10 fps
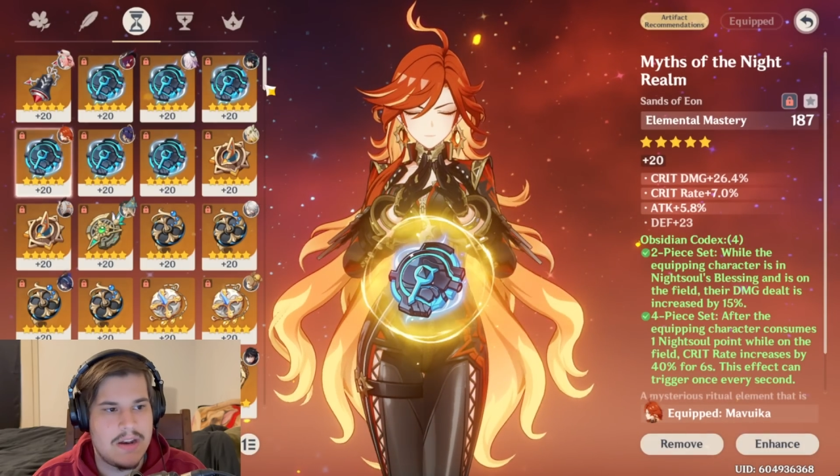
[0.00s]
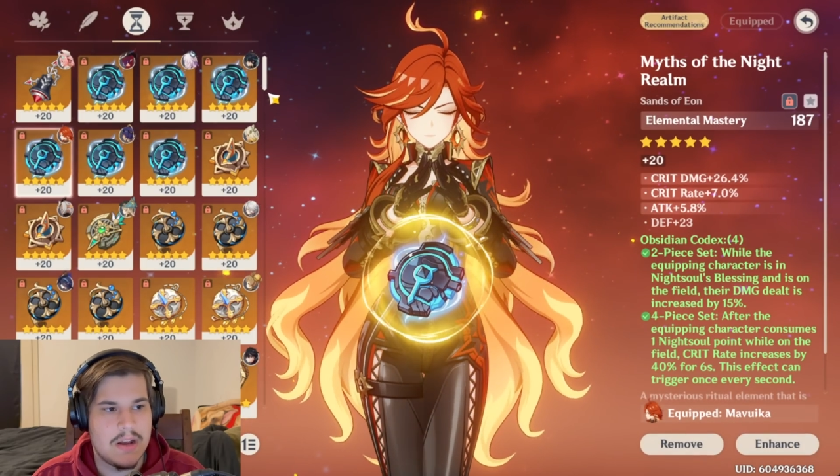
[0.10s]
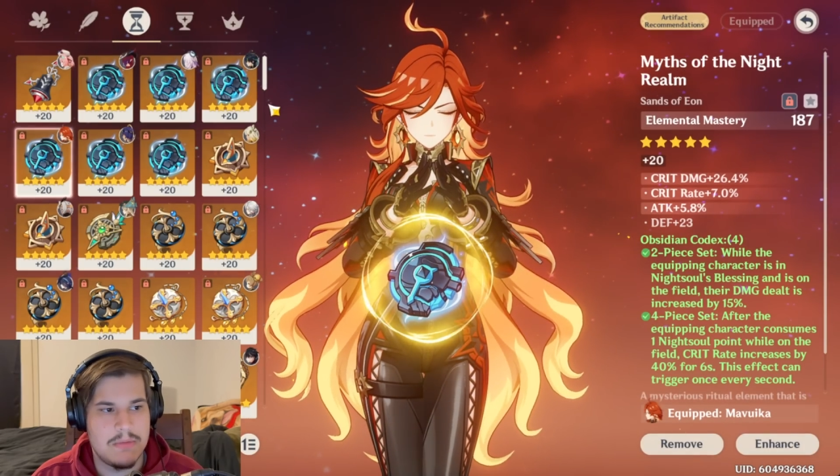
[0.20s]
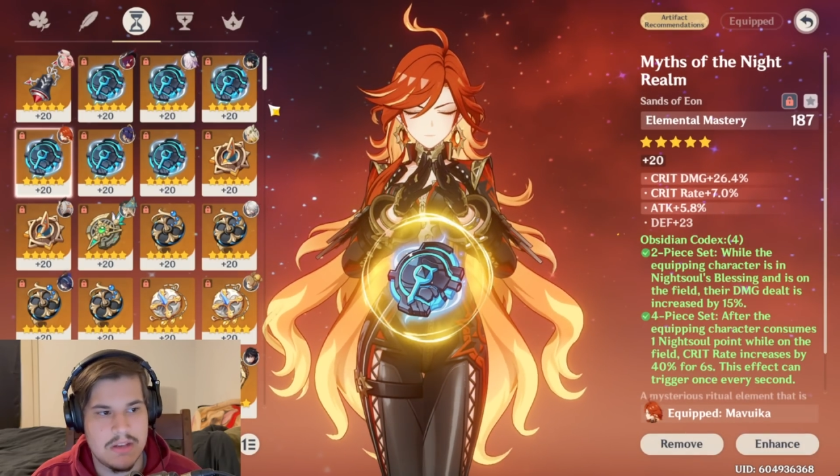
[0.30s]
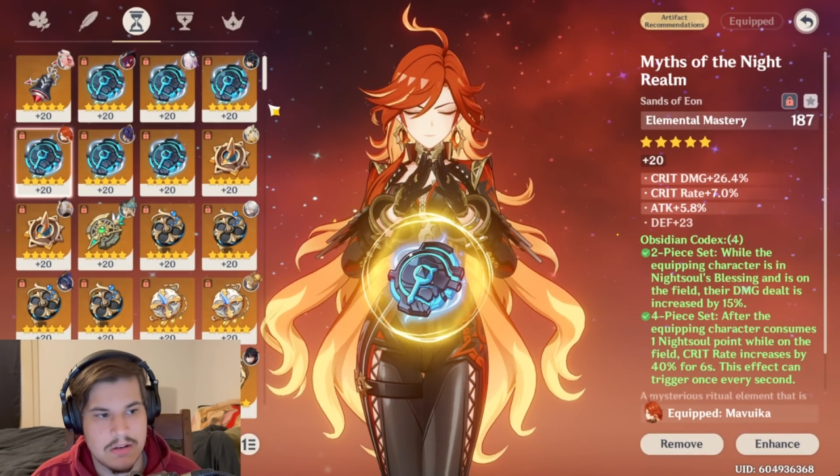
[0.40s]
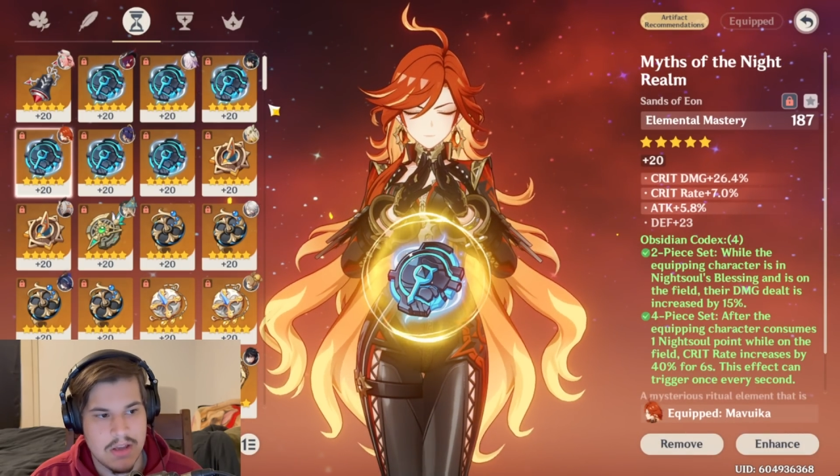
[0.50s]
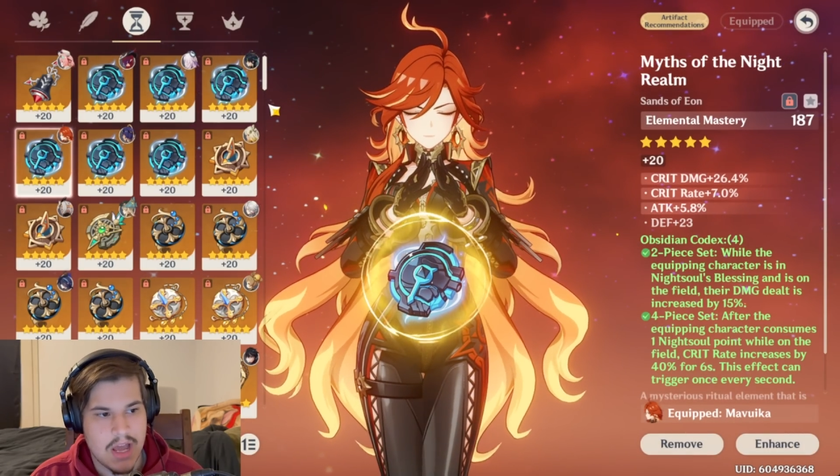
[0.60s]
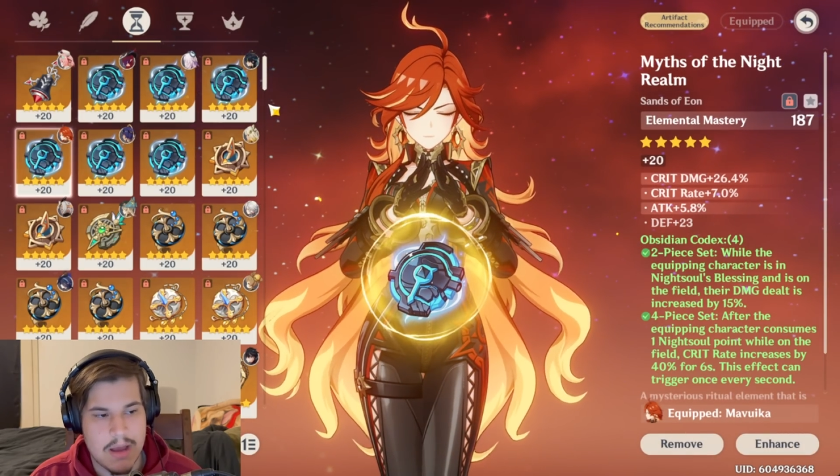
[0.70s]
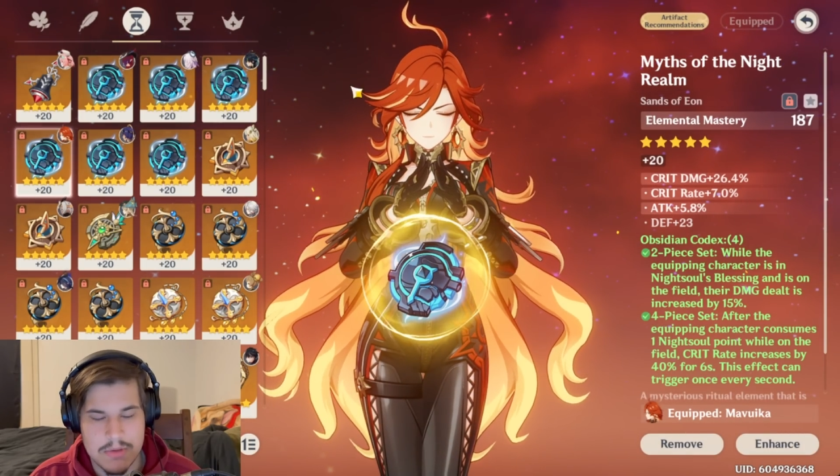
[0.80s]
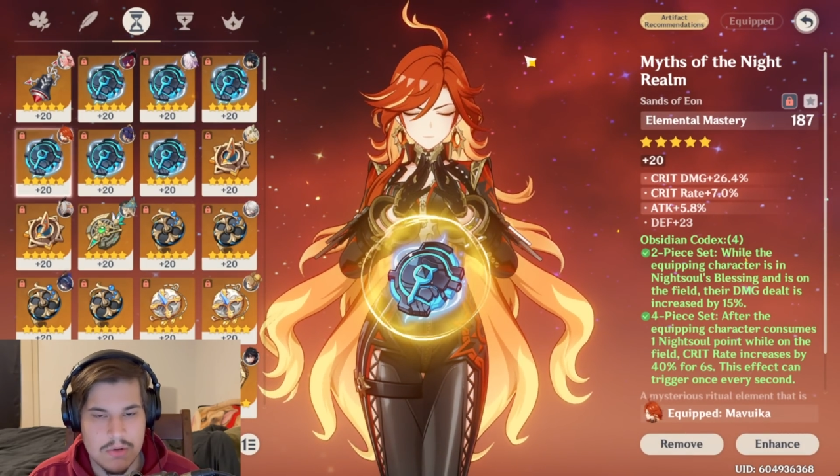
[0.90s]
And I mean,
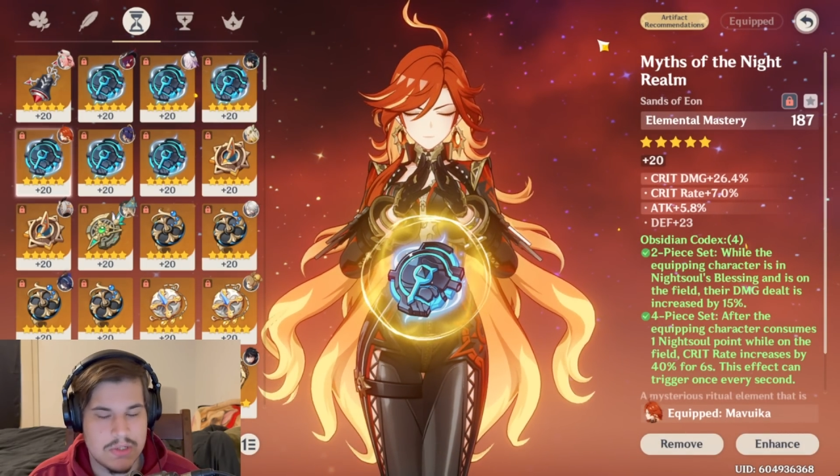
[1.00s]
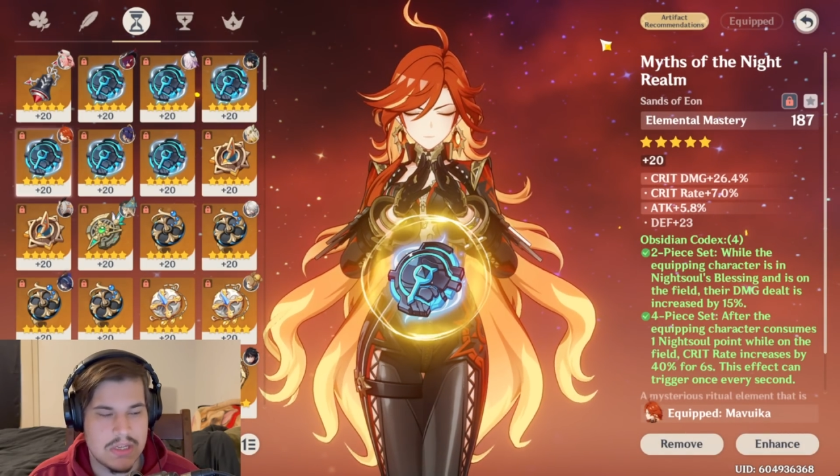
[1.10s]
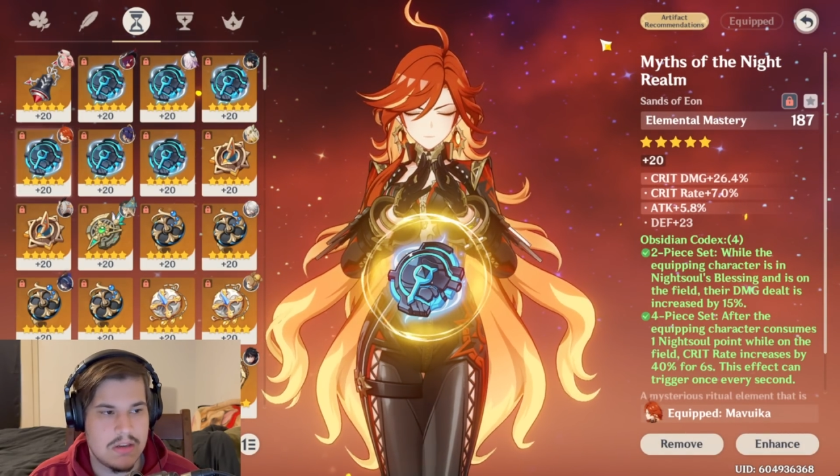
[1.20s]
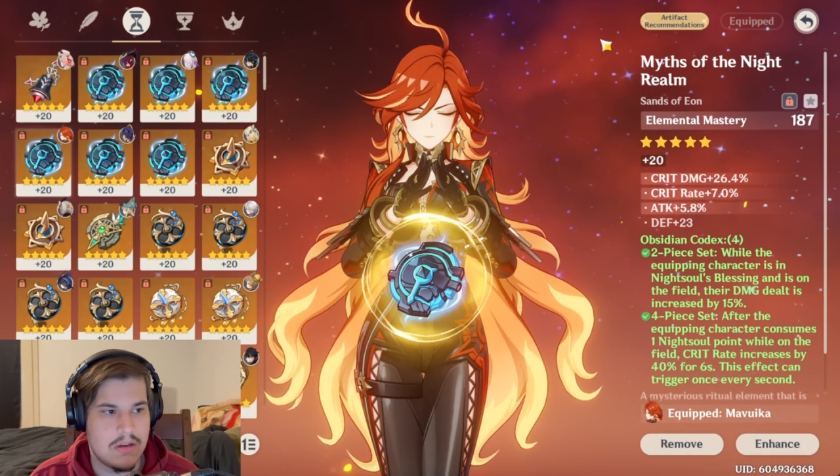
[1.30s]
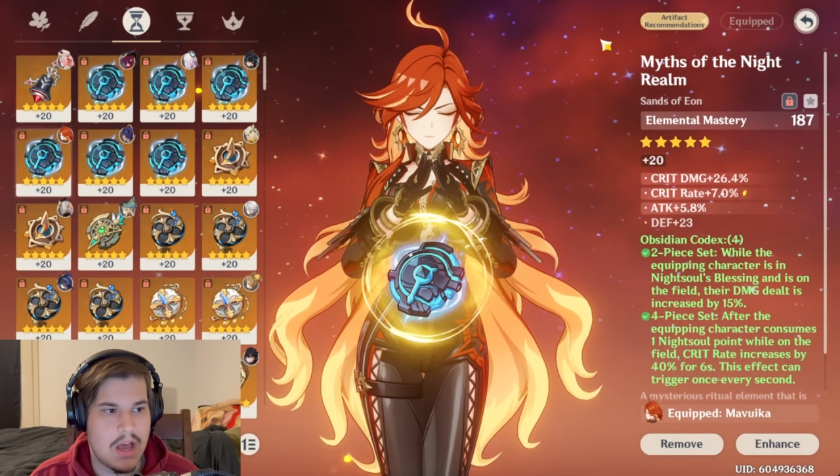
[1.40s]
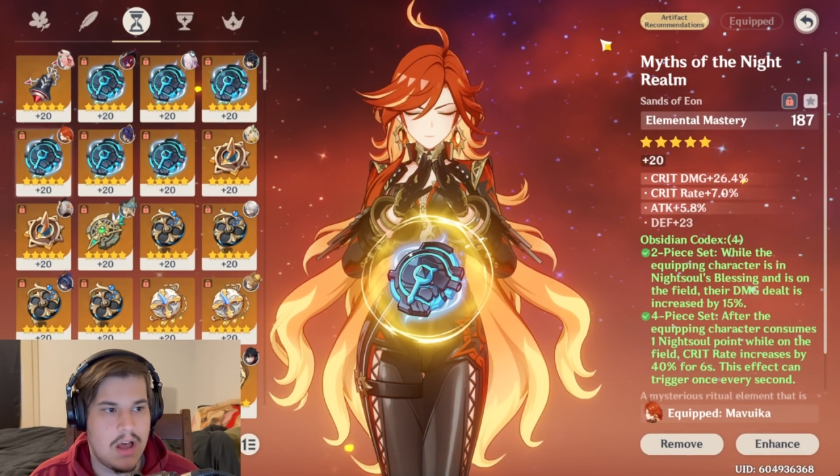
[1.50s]
I'm using